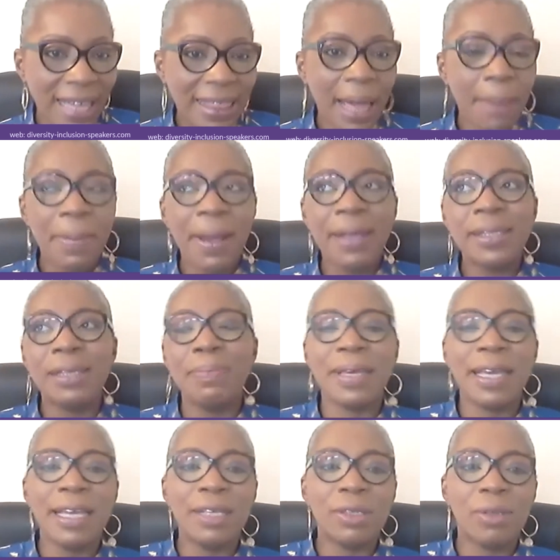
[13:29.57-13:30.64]
That person
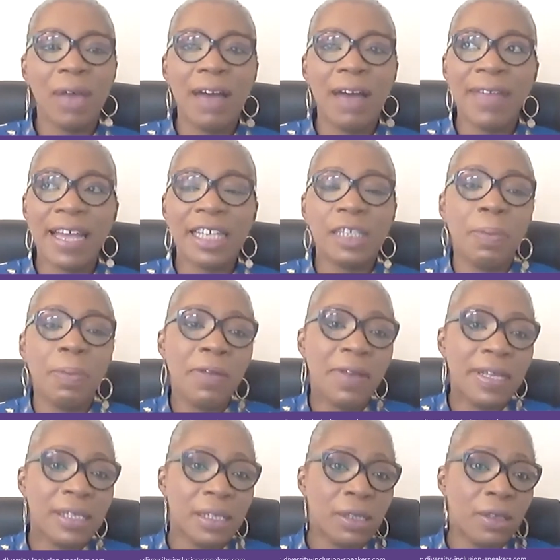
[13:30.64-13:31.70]
begins to have
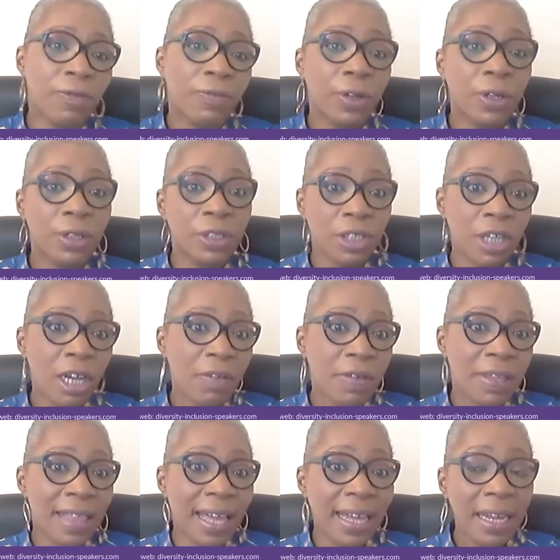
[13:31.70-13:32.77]
experiences of
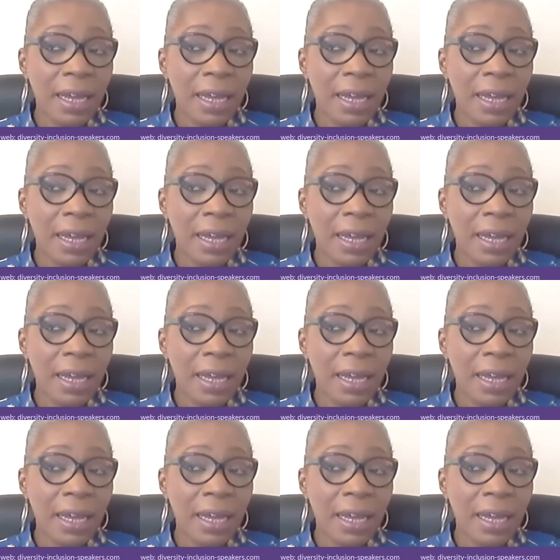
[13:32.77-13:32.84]
volunteering